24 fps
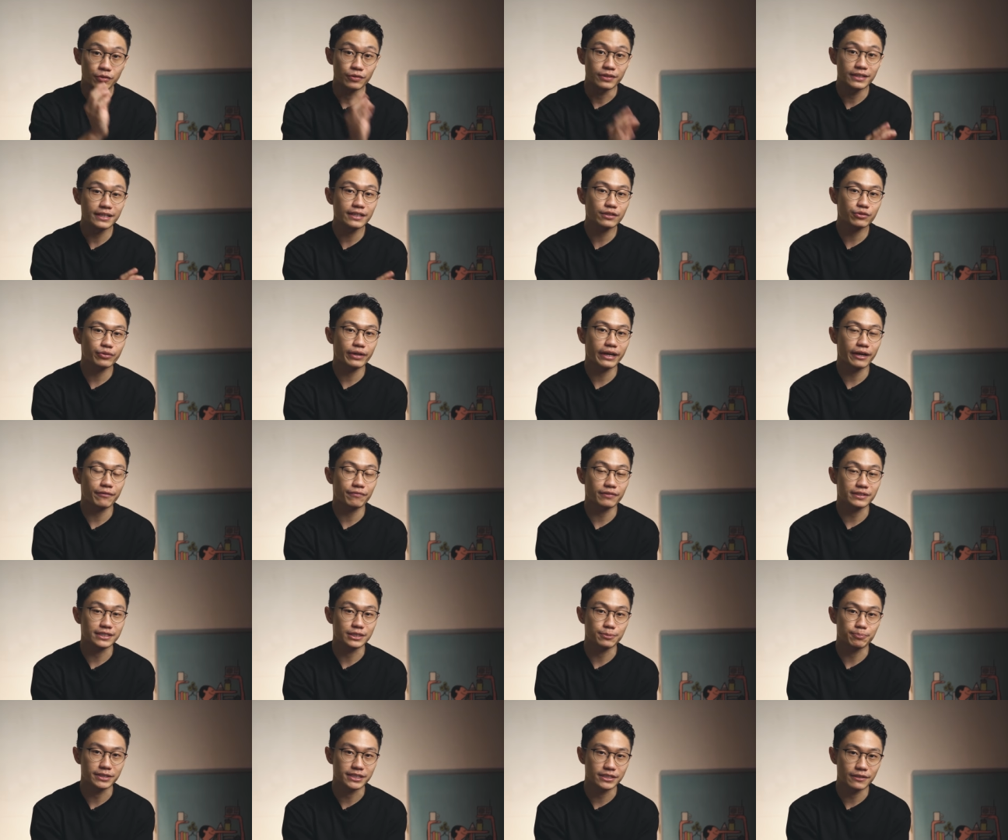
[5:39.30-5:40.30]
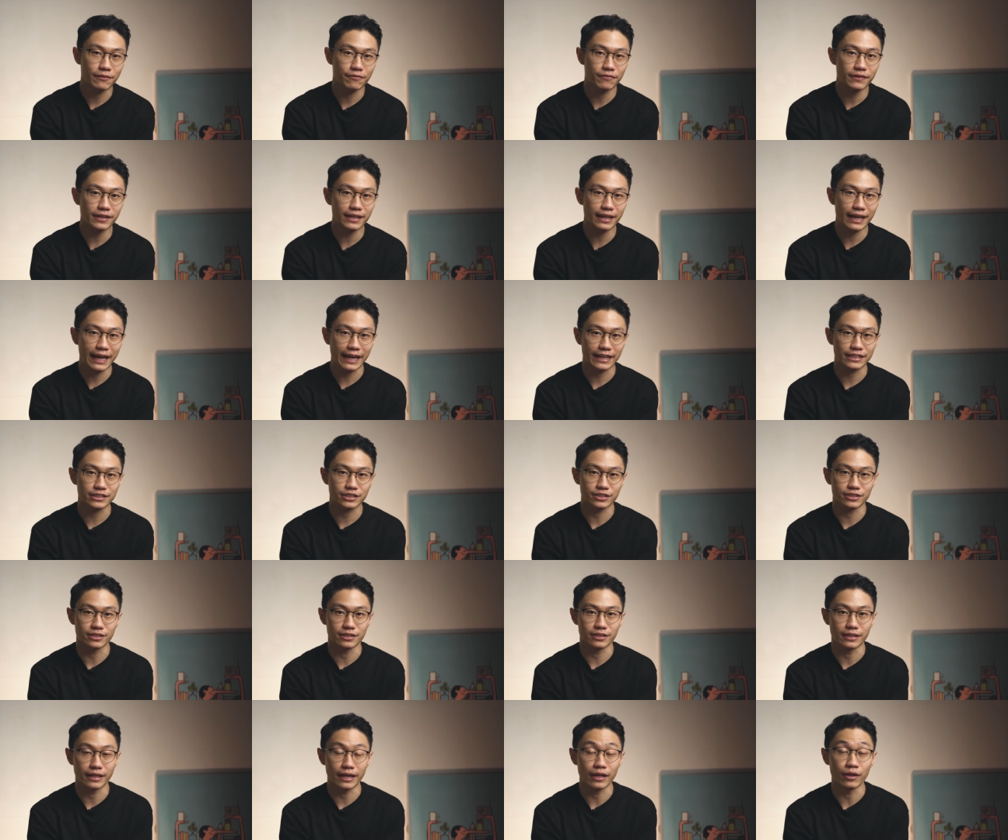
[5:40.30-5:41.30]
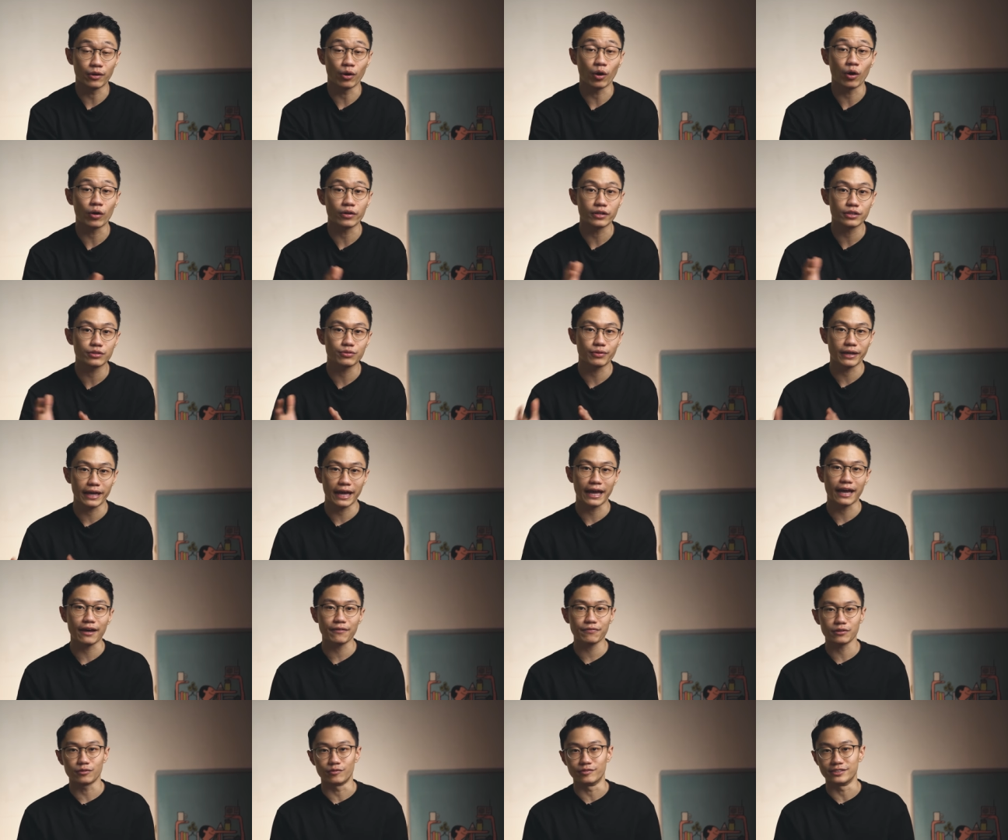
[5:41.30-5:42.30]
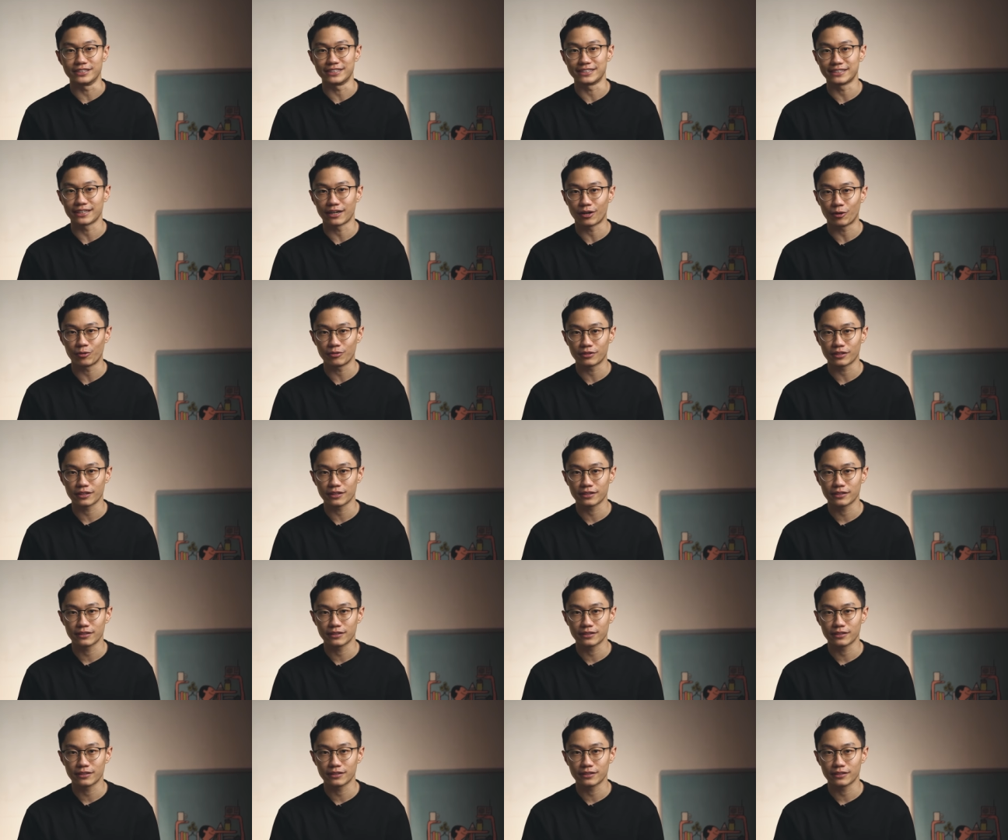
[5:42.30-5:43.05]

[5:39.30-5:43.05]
You need to have a specific action in order to have a result.